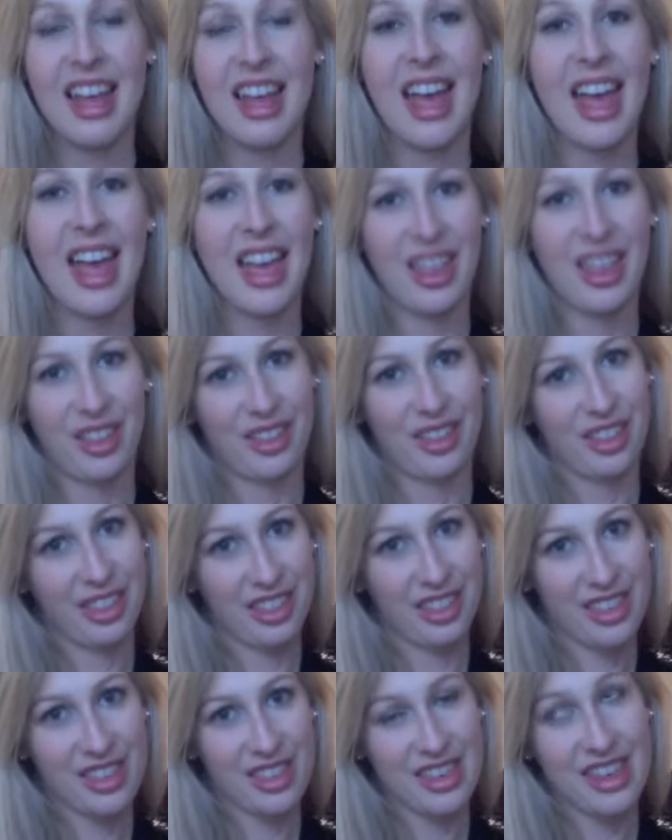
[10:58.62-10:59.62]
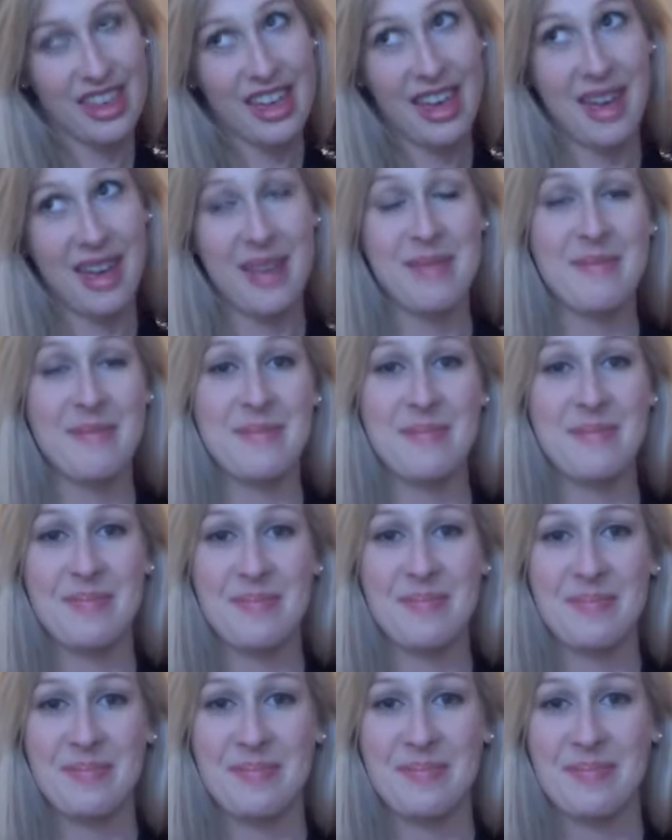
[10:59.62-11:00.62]
Health. Um,
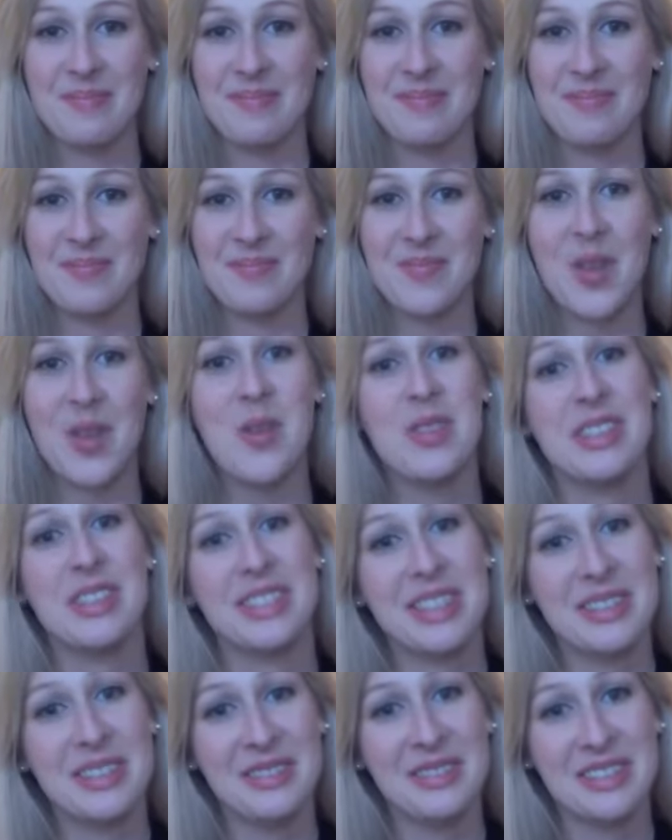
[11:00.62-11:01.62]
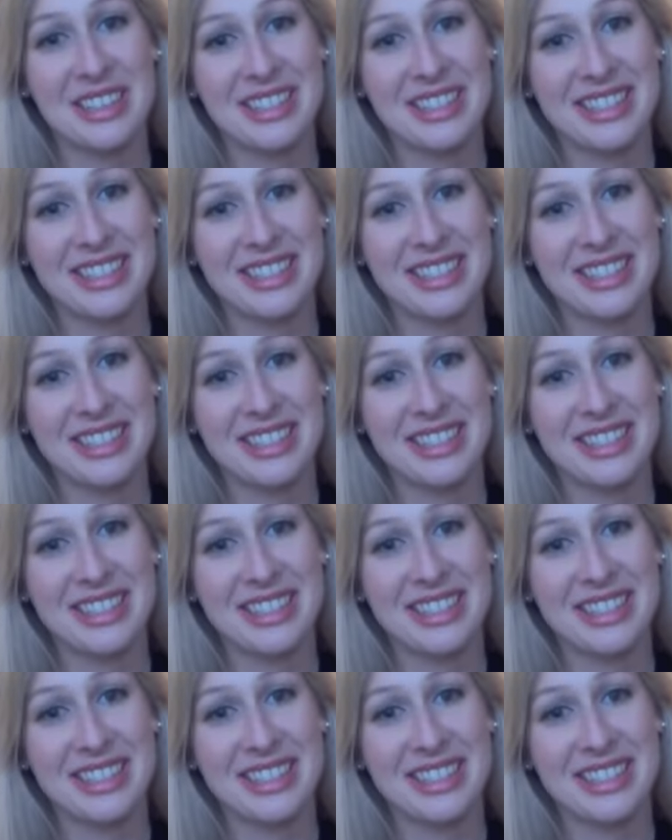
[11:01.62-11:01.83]
no one's gonna want to